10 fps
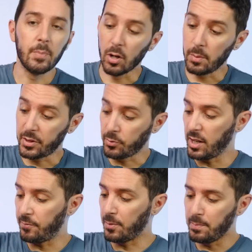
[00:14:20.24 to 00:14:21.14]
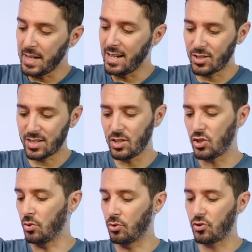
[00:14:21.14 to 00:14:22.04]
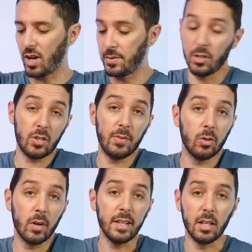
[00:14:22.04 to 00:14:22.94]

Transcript: And pro number three for me, just these shoulder straps, they just feel great.